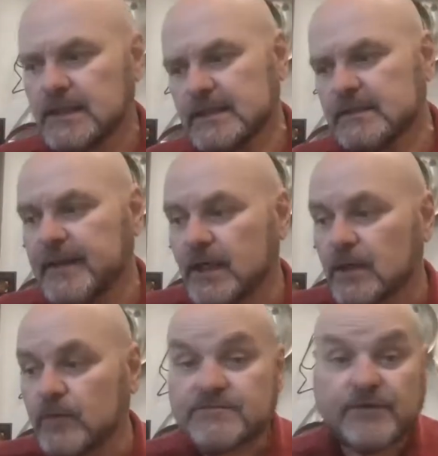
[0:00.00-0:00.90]
depending on
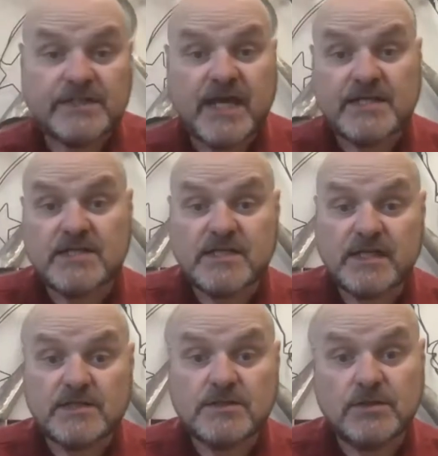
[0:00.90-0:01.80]
which franchises it
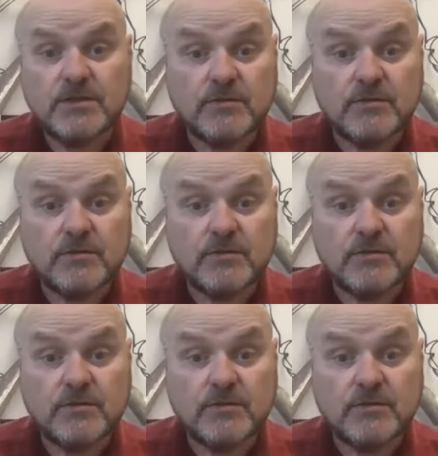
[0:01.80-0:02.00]
is, because